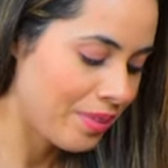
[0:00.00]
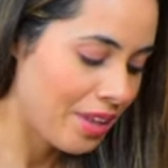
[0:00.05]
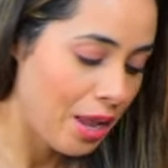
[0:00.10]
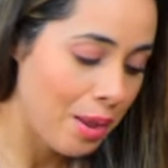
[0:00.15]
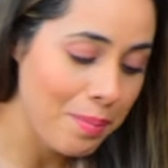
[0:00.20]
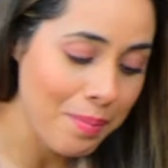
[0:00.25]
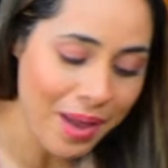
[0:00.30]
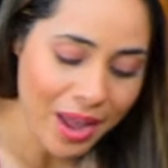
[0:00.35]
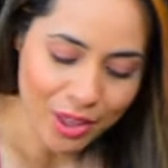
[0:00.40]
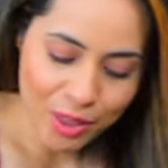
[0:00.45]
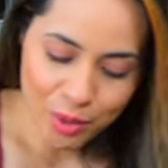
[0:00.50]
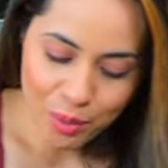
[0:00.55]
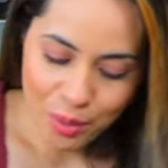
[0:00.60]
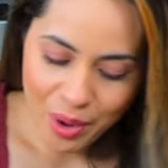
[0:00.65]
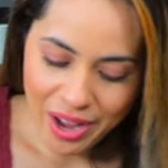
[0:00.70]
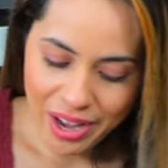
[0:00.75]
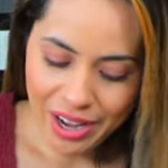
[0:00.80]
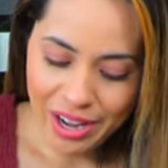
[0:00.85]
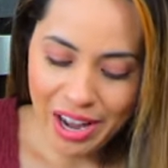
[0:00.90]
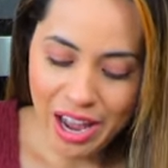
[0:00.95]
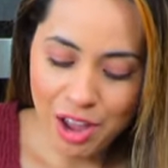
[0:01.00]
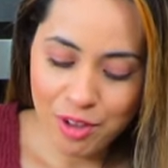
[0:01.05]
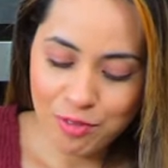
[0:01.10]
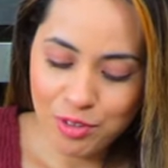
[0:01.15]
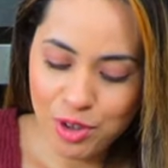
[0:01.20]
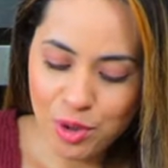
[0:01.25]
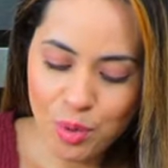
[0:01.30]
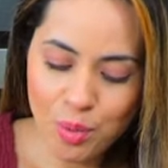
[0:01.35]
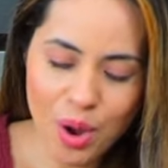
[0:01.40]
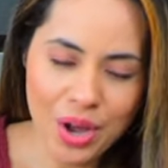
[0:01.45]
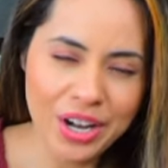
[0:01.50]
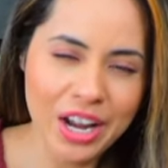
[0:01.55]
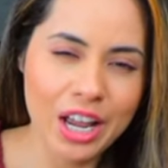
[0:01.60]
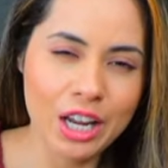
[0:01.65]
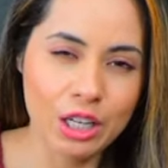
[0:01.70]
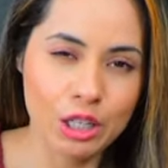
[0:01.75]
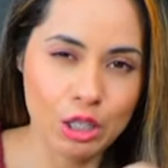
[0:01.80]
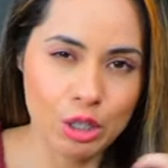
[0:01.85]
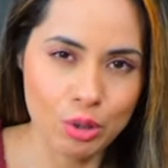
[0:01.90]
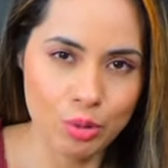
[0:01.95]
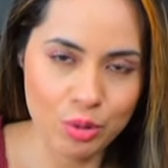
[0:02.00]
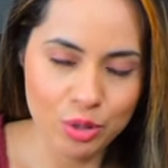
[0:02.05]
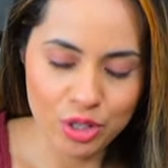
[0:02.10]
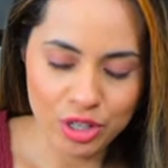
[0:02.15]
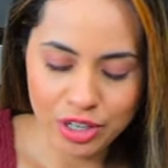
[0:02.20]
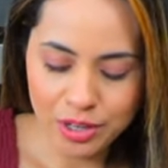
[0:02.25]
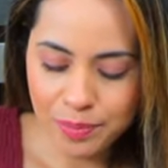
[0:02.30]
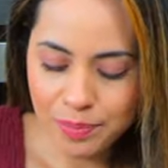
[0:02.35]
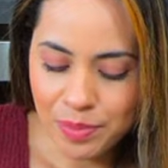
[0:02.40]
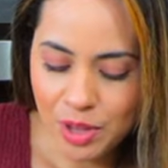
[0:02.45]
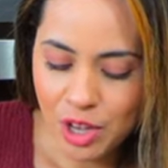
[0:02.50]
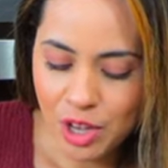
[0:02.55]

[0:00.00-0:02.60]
And by the way, if you want it looser,